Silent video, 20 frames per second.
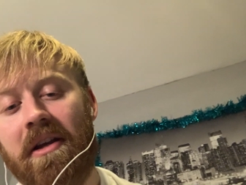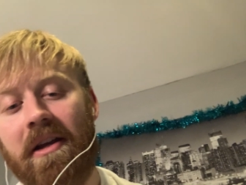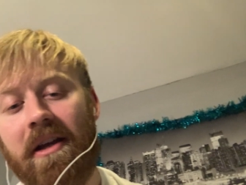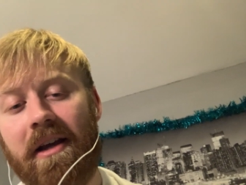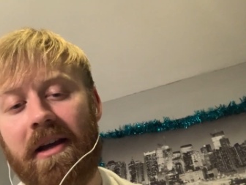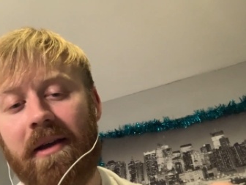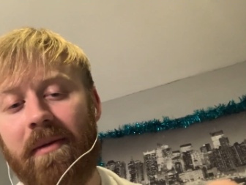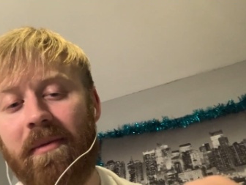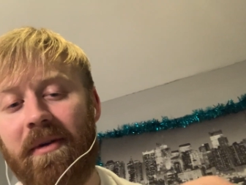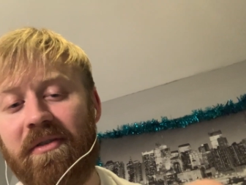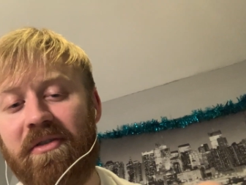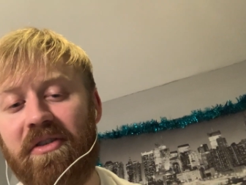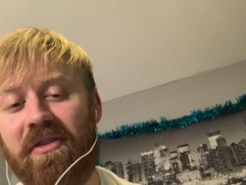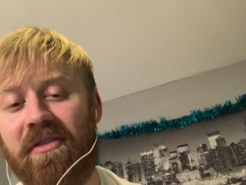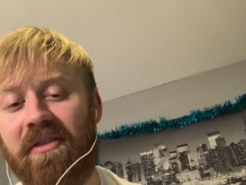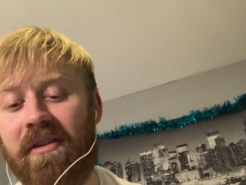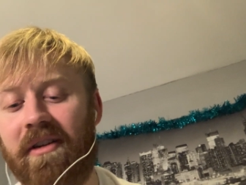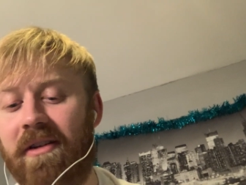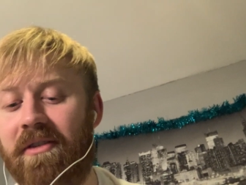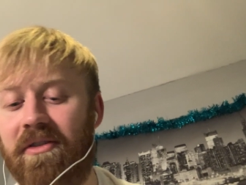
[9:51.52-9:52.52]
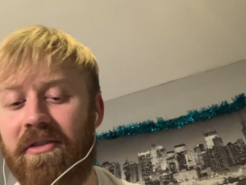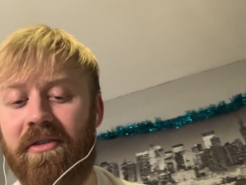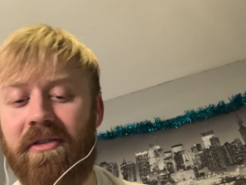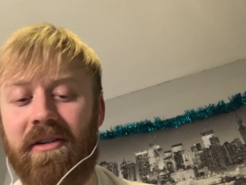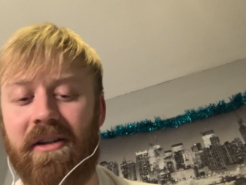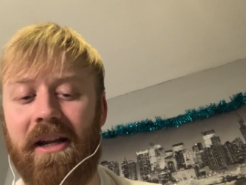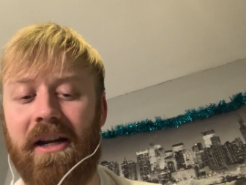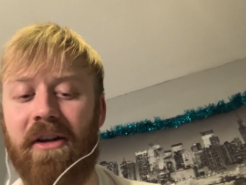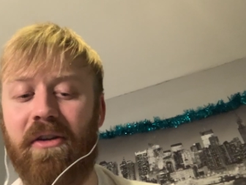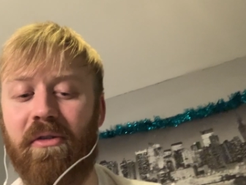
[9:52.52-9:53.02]
Um, I just I just
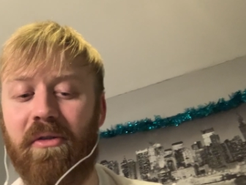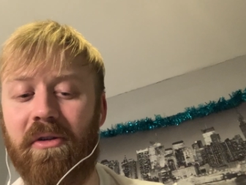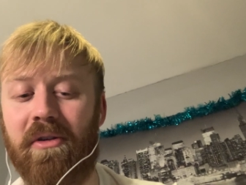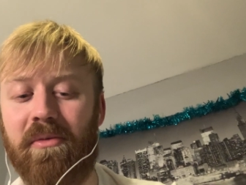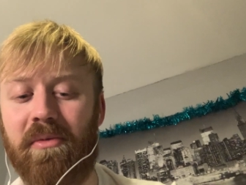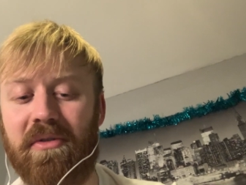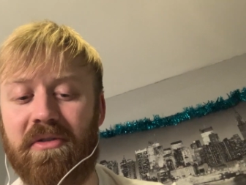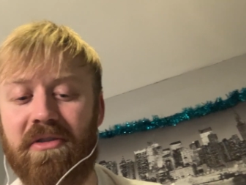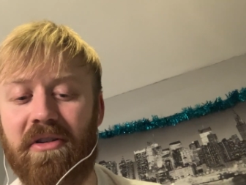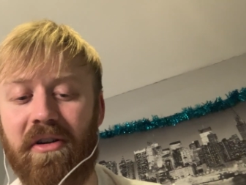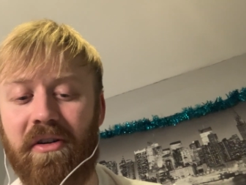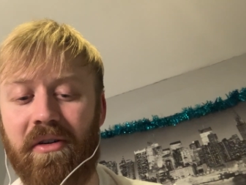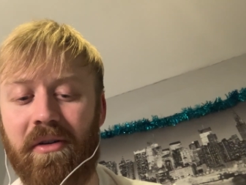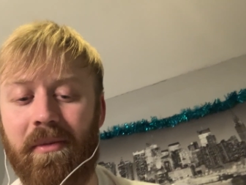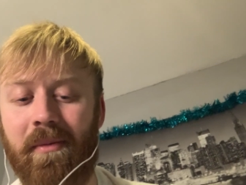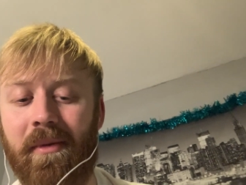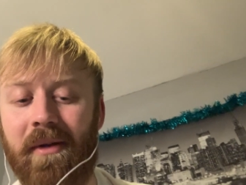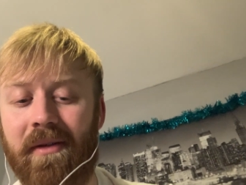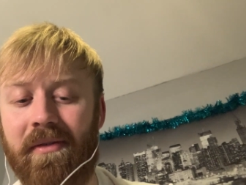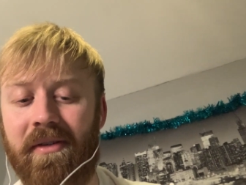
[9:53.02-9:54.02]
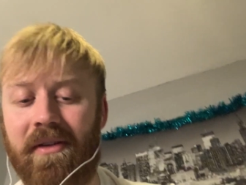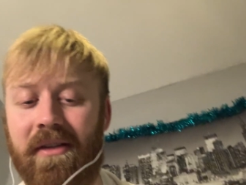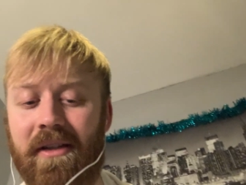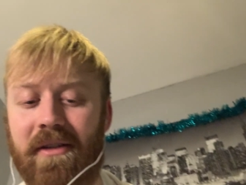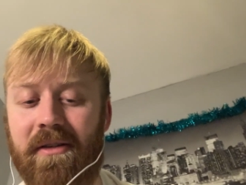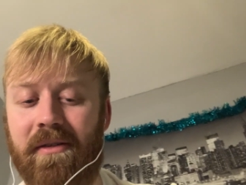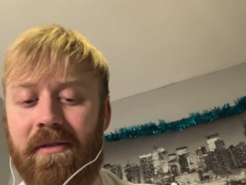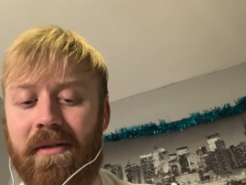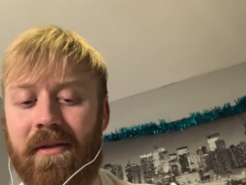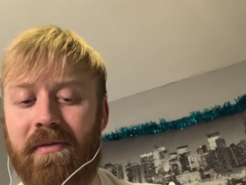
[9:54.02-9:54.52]
got annoyed with Tottenham. I think they,
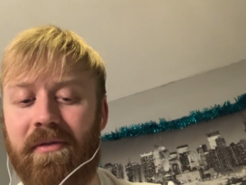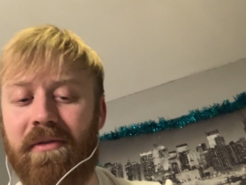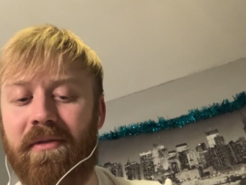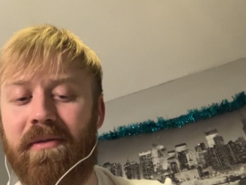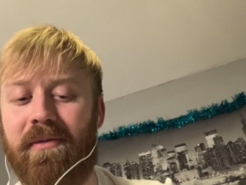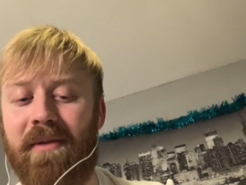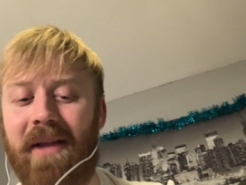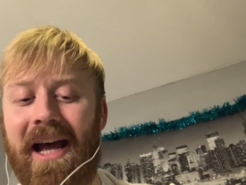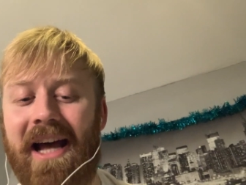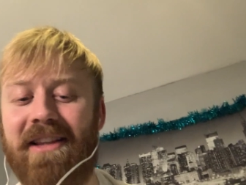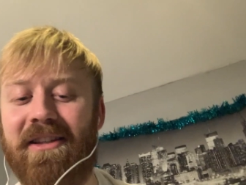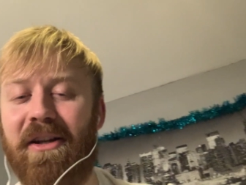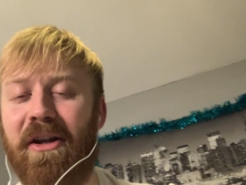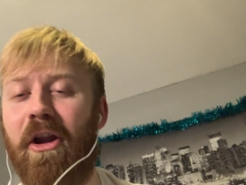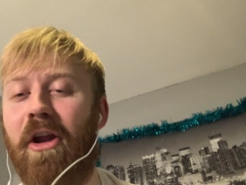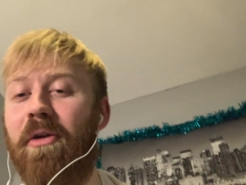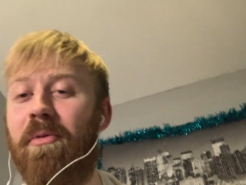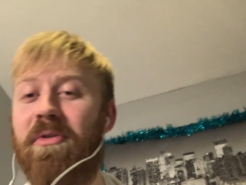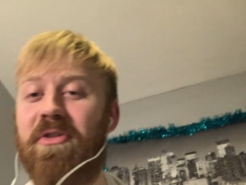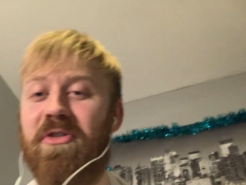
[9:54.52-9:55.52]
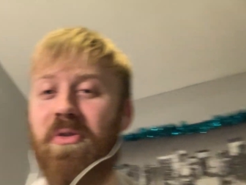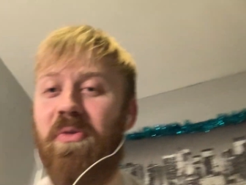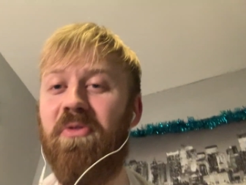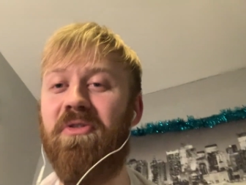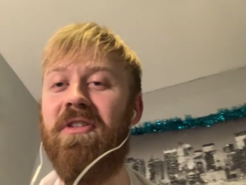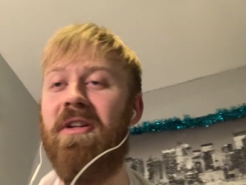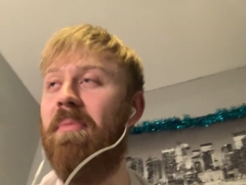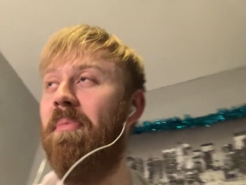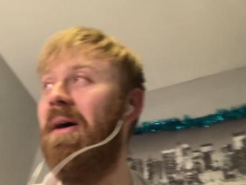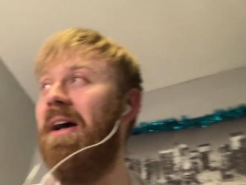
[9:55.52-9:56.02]
they've had a lot of results
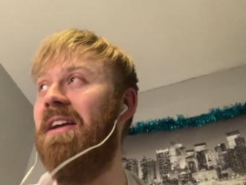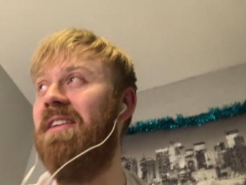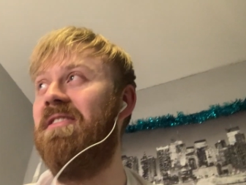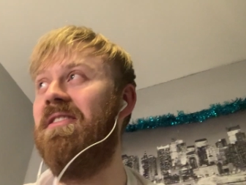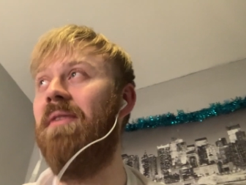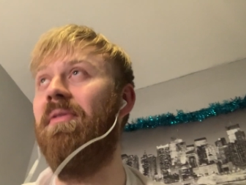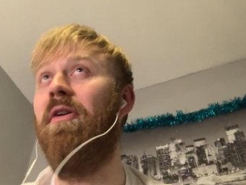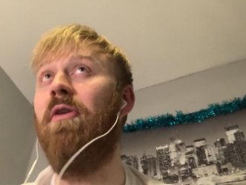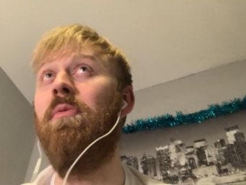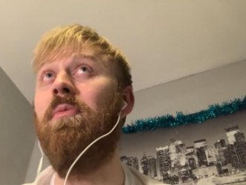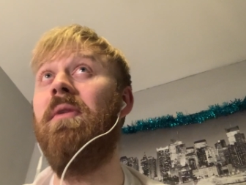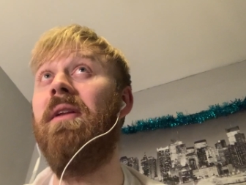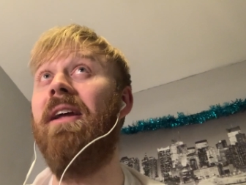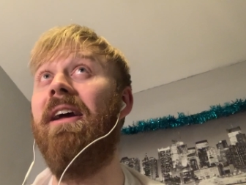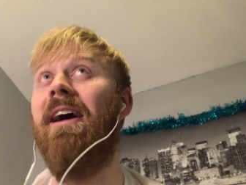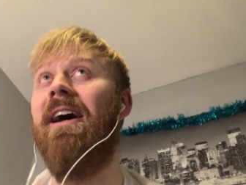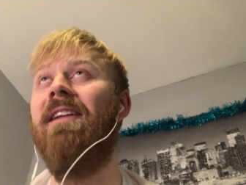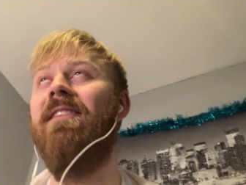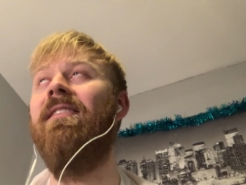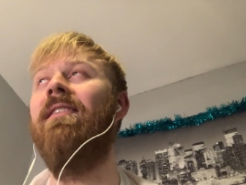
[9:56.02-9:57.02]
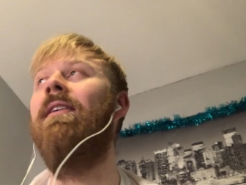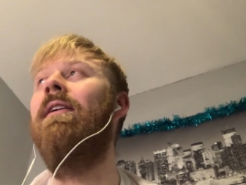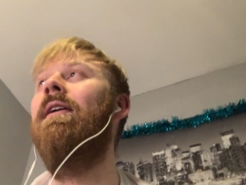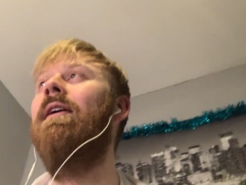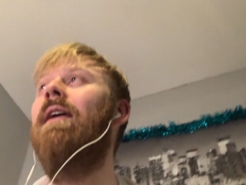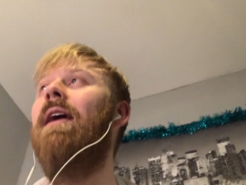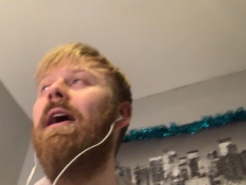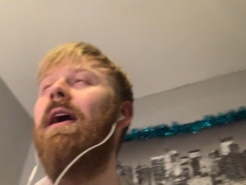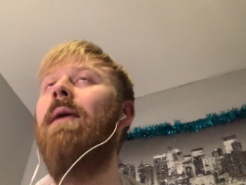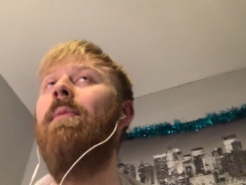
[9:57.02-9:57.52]
in the past. I've hoped they had.
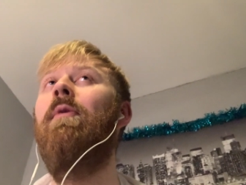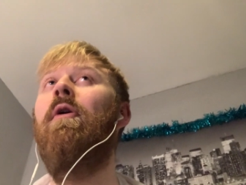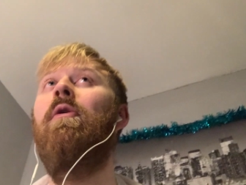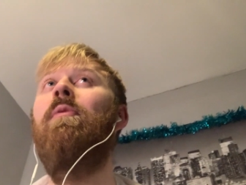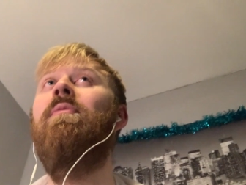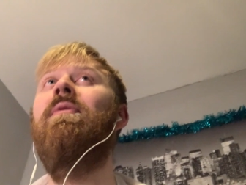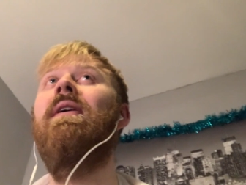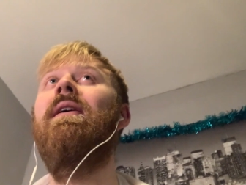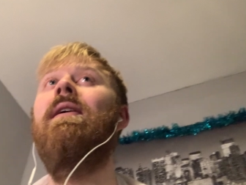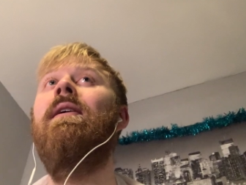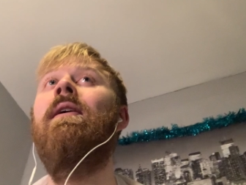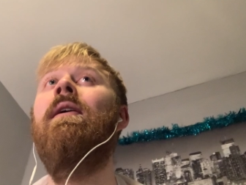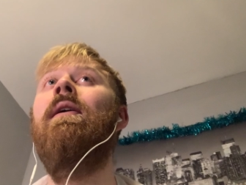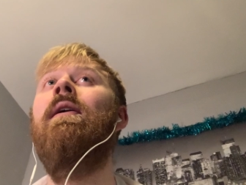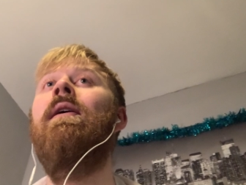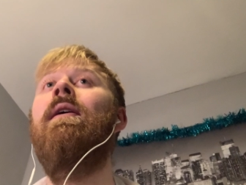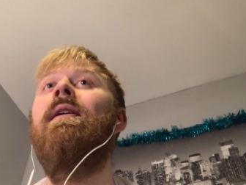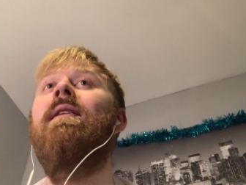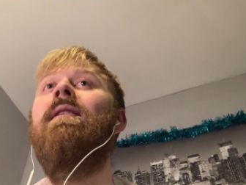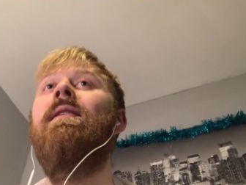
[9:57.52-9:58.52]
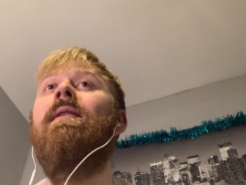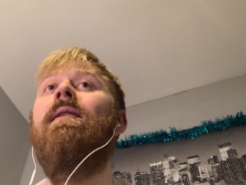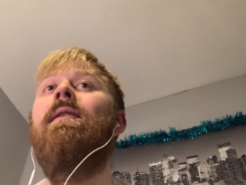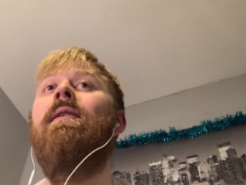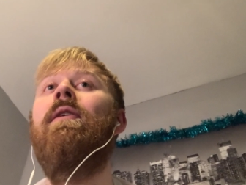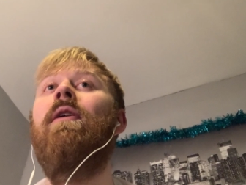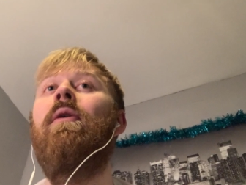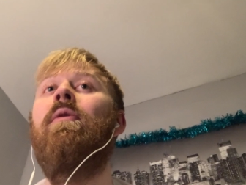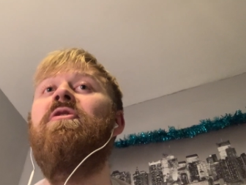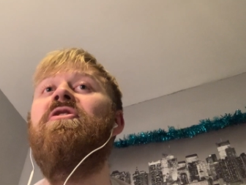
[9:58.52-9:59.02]
Um, hope they you
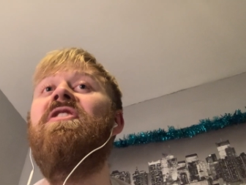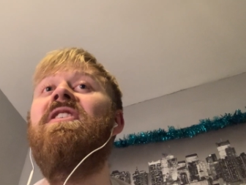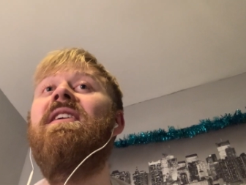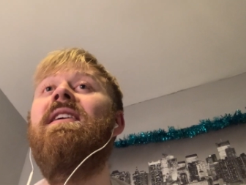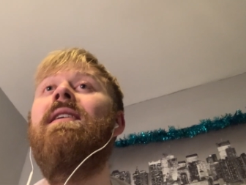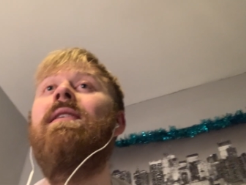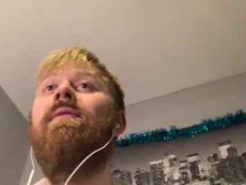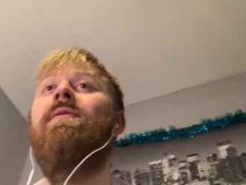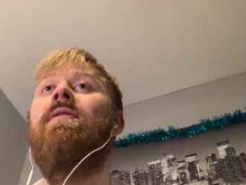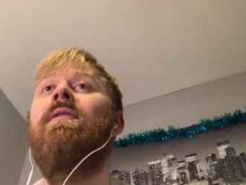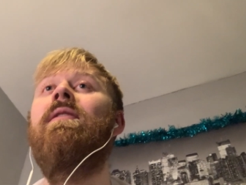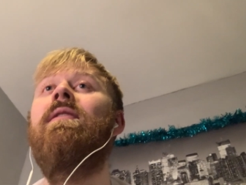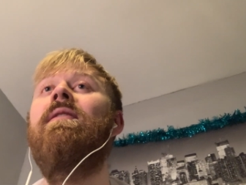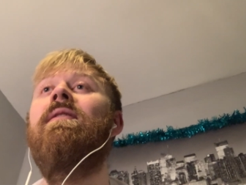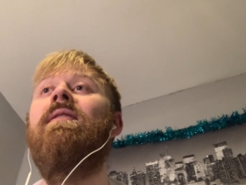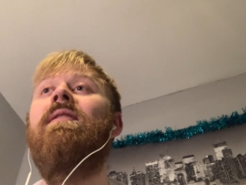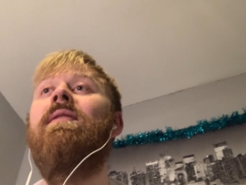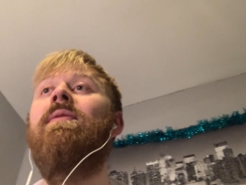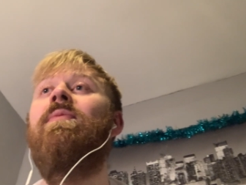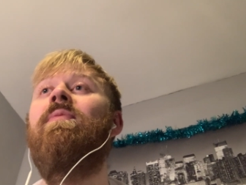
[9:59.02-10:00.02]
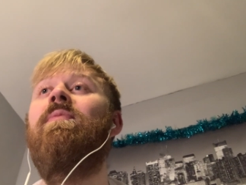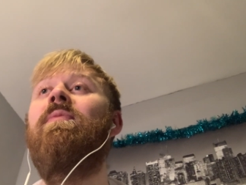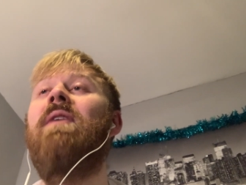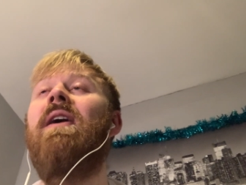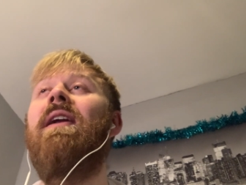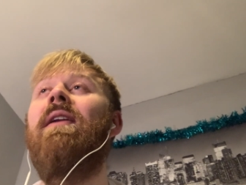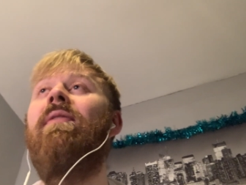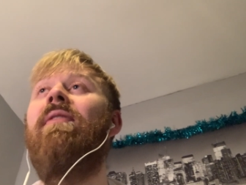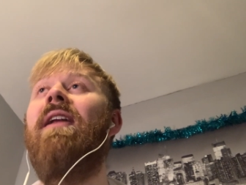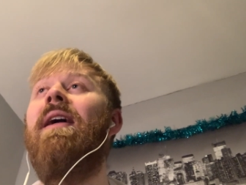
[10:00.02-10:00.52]
know achieved, and they've
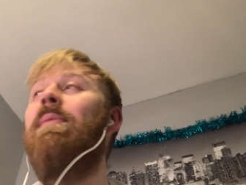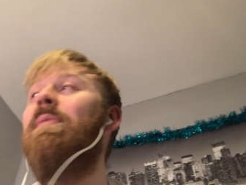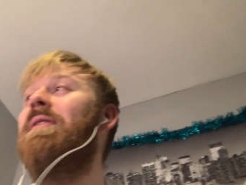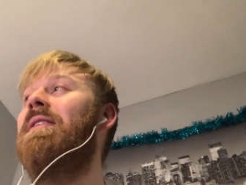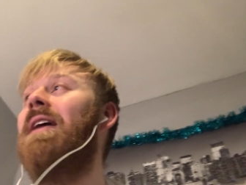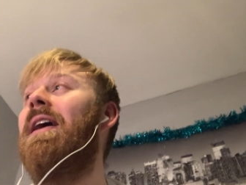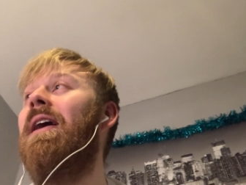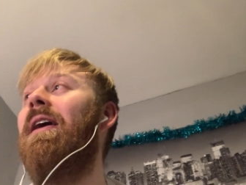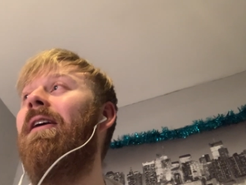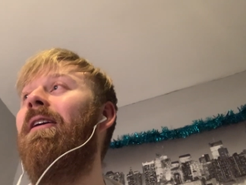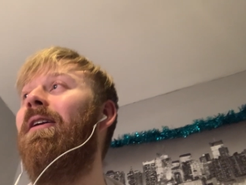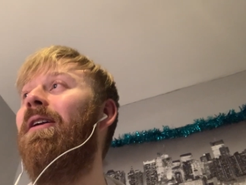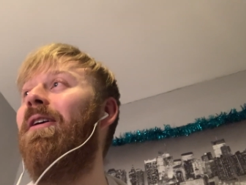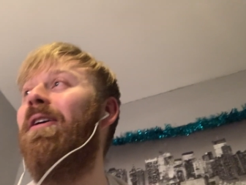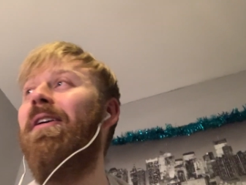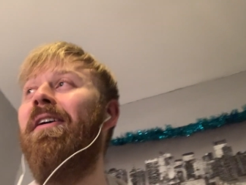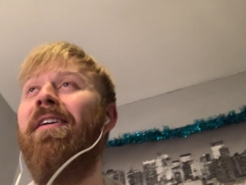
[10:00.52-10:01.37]
kind of let me down a lot.